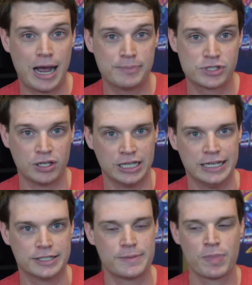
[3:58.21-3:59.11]

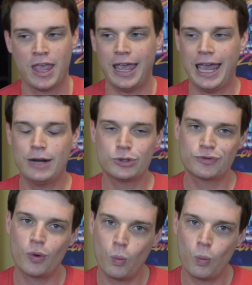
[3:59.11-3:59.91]
obsolete. And it was for